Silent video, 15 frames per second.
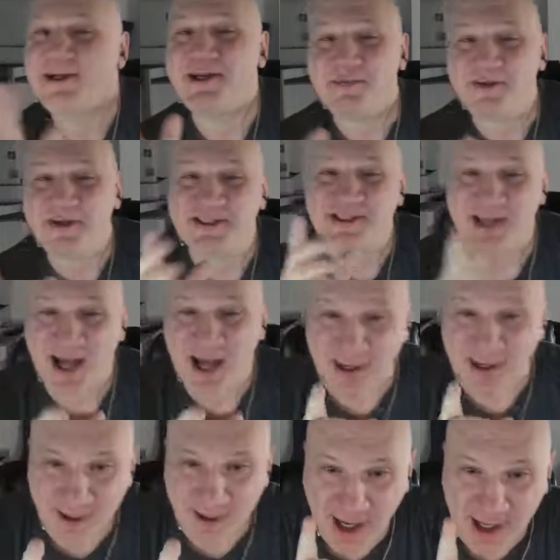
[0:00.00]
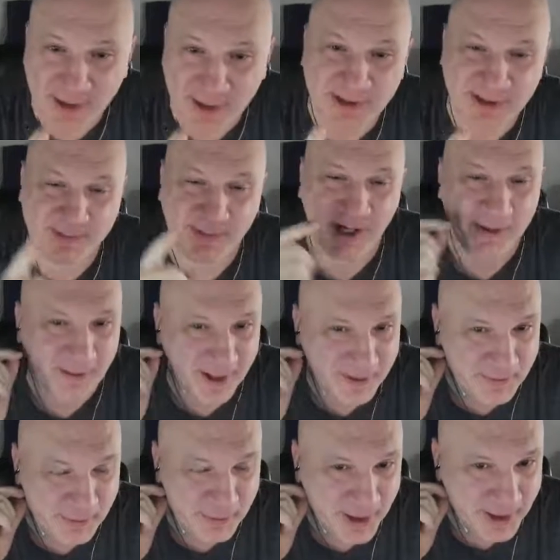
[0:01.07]
you know what's sadder? I know, despite
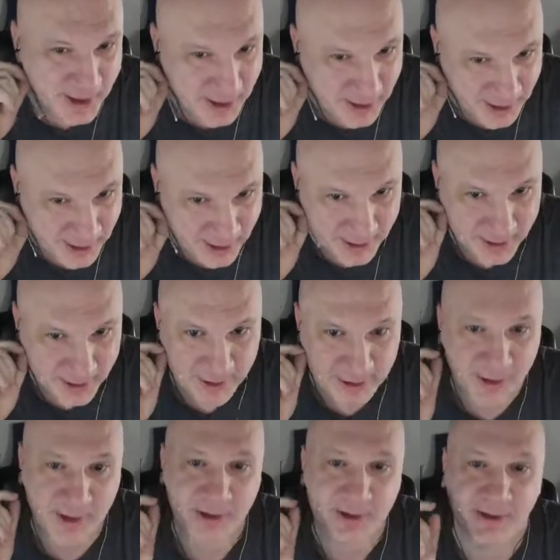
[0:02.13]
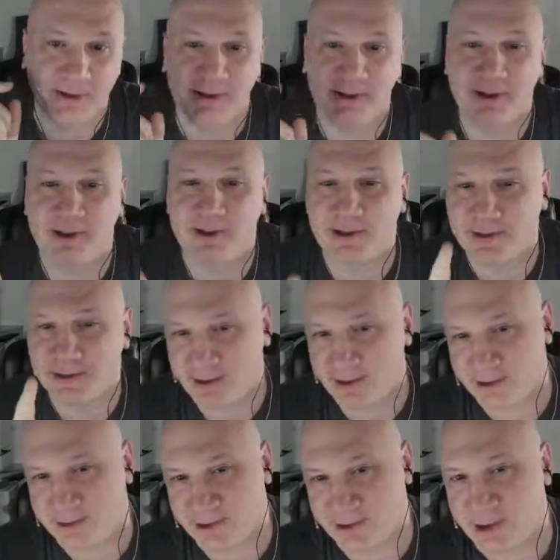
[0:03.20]
but you're
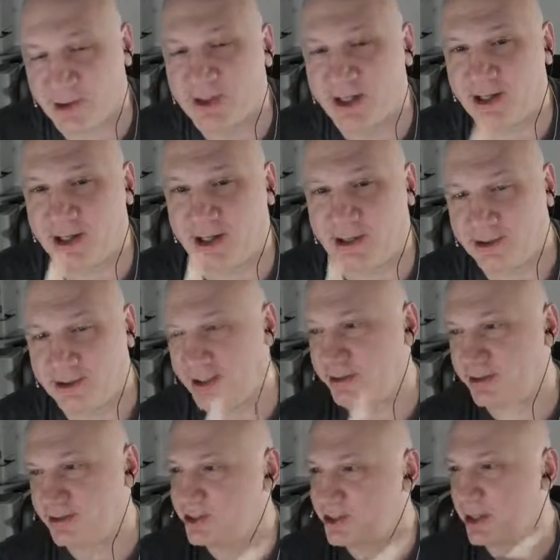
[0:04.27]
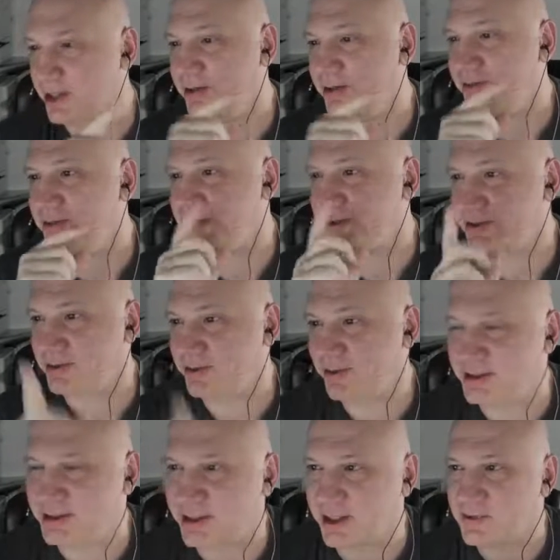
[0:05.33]
joking on your other show, which is a
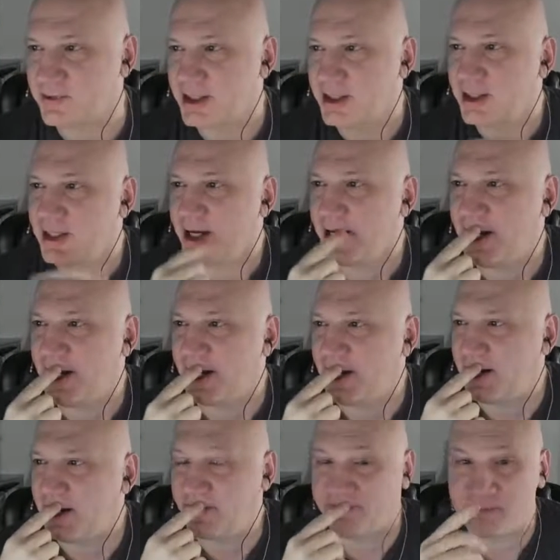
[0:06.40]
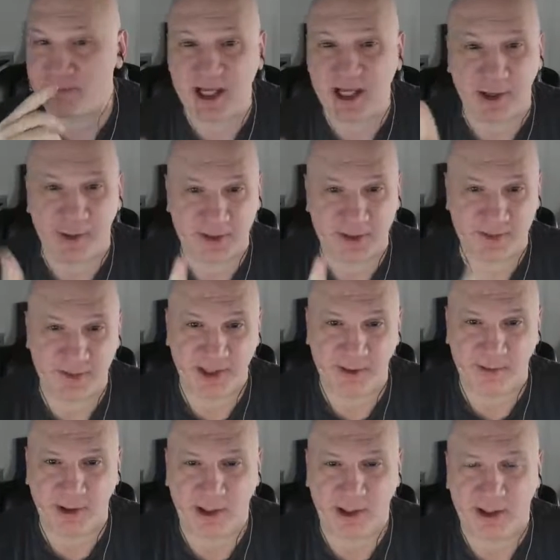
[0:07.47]
great show, of me always
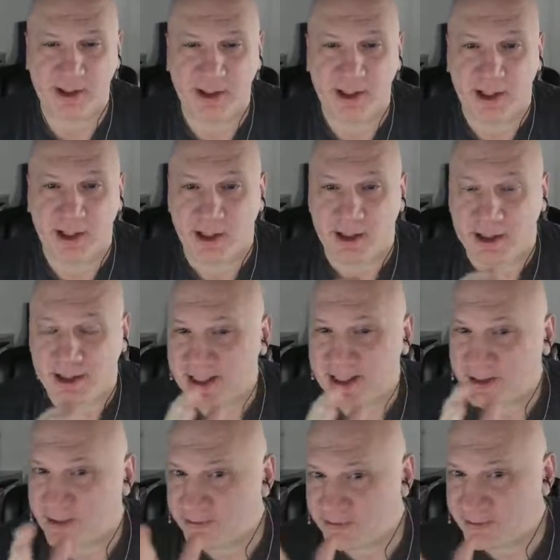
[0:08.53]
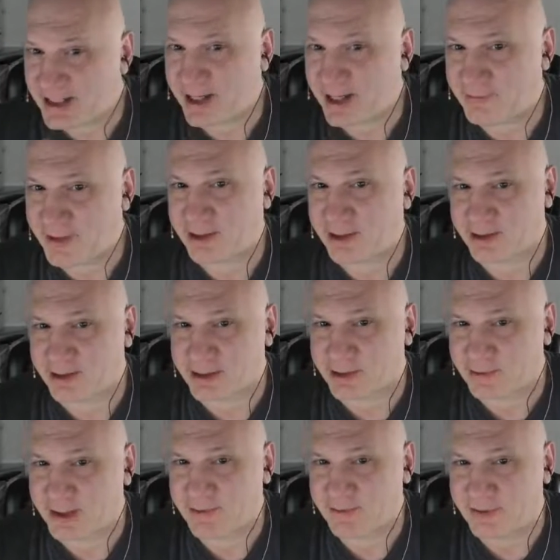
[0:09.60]
being wrong. You've been on record as
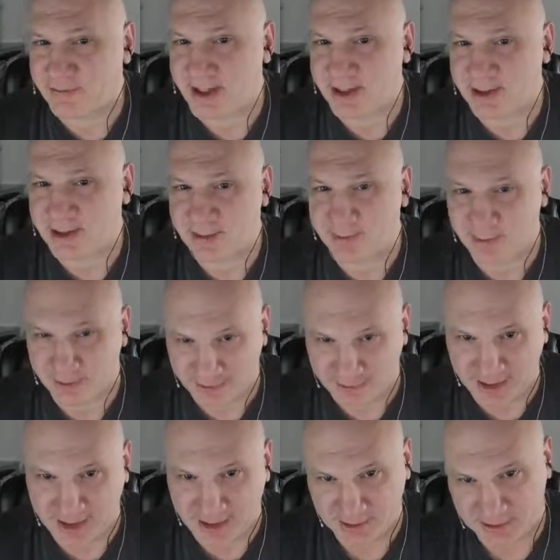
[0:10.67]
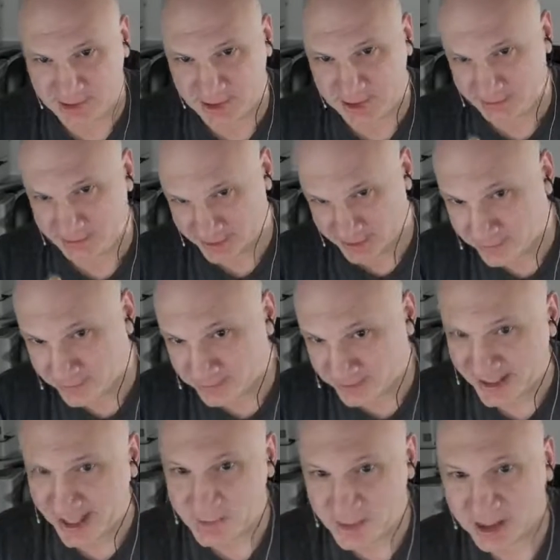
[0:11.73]
agreeing with me on a number of things, so you know
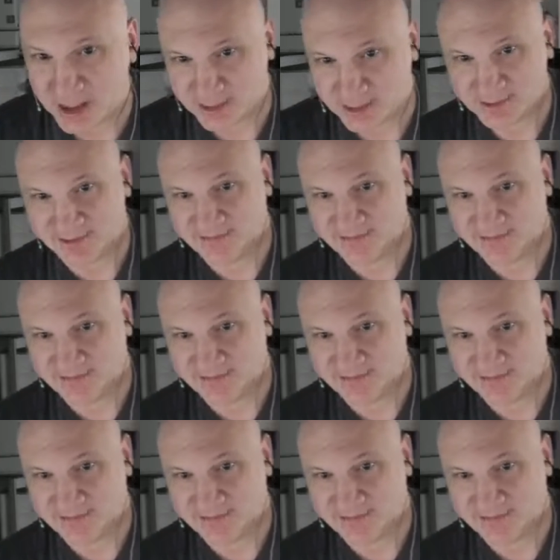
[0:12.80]
what that means.